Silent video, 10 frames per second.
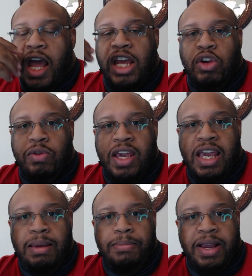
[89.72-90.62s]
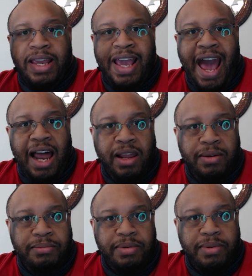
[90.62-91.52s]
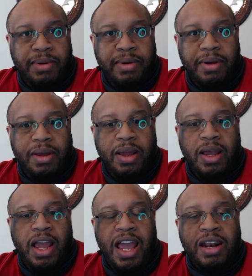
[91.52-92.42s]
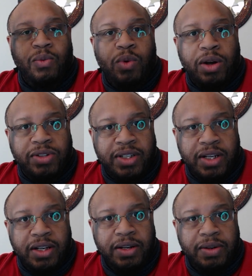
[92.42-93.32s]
You keep Gallup and Wilson.